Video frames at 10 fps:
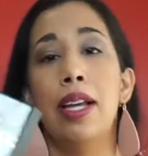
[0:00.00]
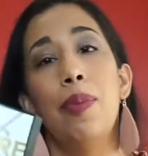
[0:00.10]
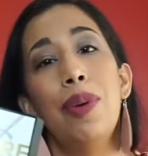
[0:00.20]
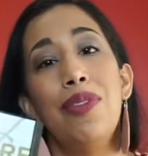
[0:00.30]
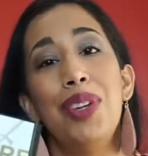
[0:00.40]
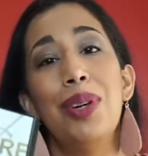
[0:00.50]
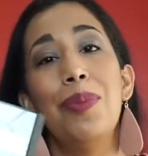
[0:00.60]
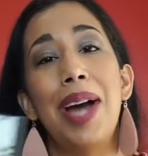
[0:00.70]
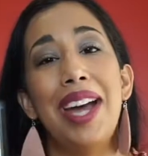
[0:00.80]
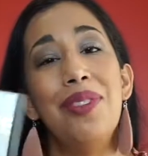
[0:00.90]

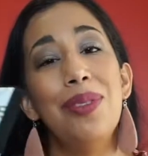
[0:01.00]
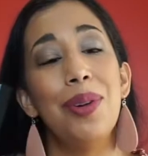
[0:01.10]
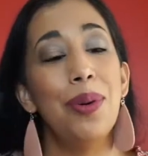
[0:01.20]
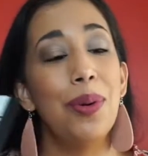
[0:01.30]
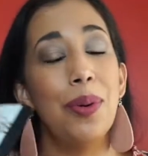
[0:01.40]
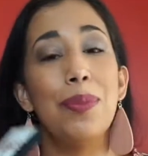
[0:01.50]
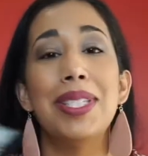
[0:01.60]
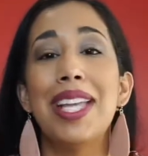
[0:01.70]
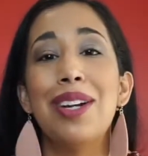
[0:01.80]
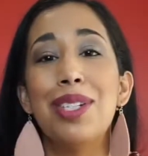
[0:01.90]
perfume, I don't know, I'm
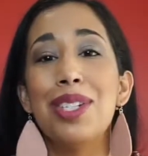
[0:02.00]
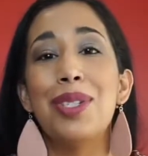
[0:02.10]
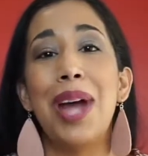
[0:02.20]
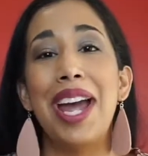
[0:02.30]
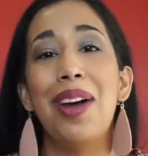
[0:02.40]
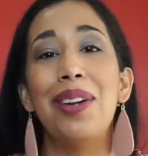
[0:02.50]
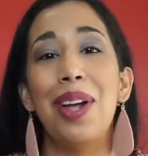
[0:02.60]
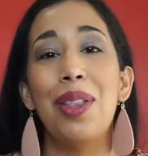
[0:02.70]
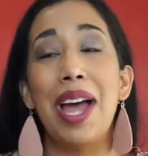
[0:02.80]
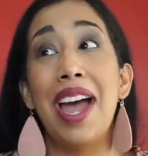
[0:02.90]
scared to try out.
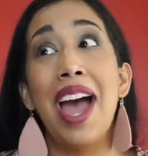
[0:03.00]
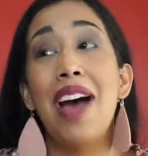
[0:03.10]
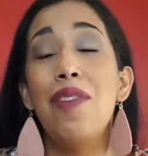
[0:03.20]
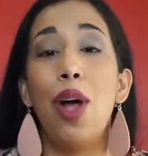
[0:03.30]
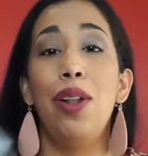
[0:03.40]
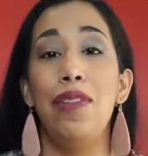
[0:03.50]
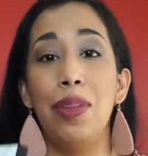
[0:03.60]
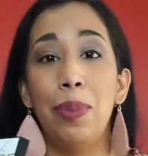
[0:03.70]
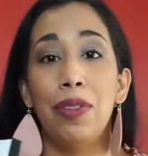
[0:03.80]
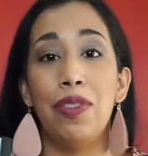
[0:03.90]
All, I have all of the
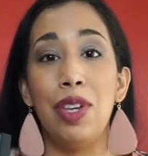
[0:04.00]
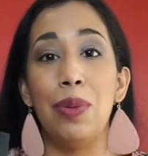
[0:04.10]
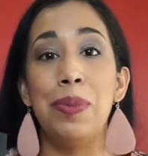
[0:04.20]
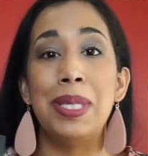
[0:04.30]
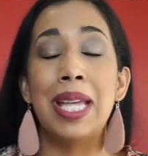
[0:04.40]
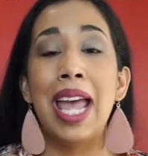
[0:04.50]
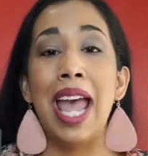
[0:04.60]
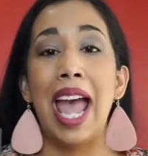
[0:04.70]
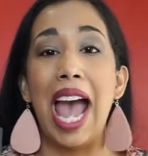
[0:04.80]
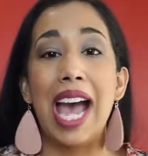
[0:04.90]
perfumes
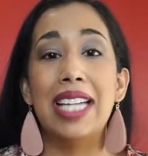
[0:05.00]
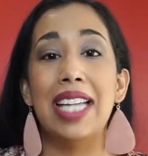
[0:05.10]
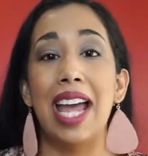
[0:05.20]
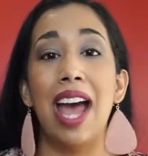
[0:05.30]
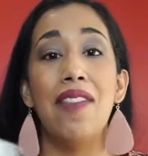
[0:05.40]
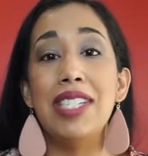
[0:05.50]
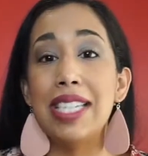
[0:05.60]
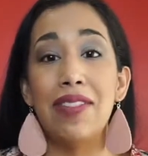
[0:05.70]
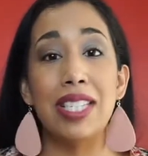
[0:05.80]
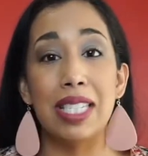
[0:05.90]
and I haven't
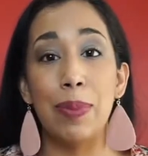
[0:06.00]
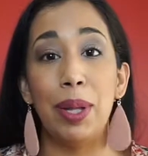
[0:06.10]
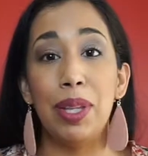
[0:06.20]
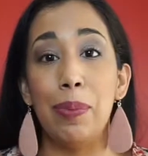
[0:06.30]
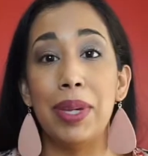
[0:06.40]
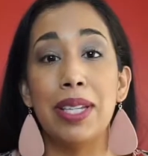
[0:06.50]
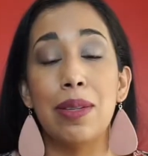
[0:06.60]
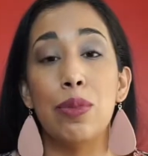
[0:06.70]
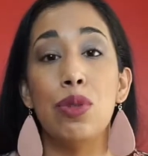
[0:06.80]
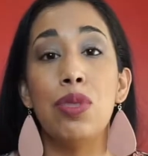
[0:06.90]
even smelled them because
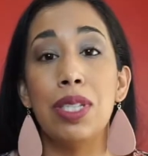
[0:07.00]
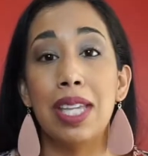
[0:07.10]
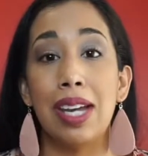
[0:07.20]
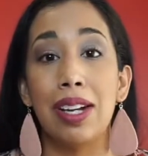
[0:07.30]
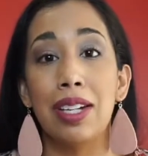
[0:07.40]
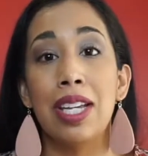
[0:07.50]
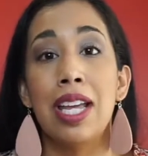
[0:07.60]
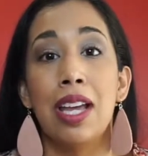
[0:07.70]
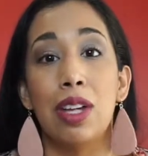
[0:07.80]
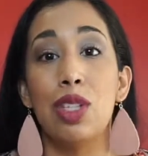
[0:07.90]
I'm too scared
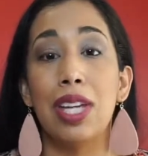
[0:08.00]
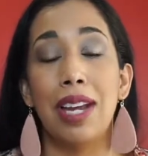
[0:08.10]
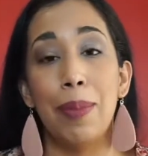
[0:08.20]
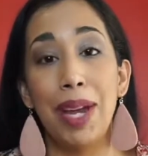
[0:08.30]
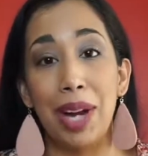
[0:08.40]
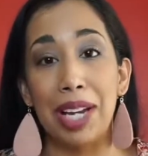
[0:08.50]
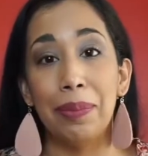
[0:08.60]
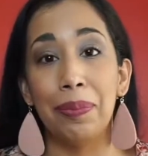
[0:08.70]
to get a migraine.